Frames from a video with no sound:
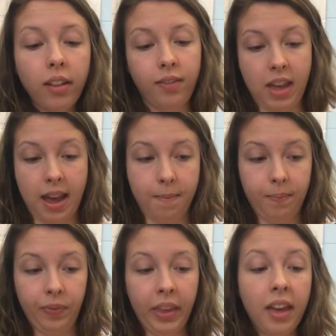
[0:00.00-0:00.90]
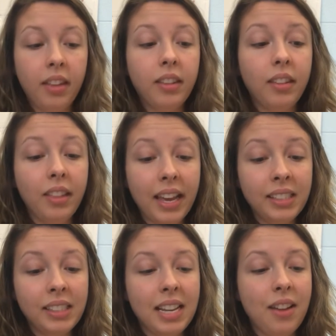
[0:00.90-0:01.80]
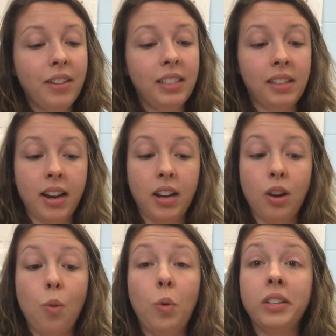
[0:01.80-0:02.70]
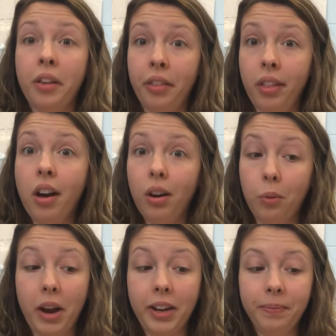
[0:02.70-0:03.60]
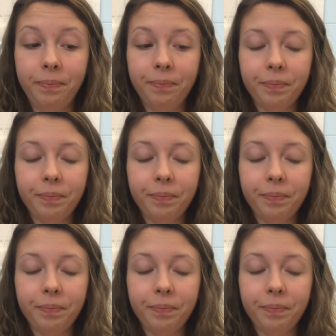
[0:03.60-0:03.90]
of them. The list he recited was a long one.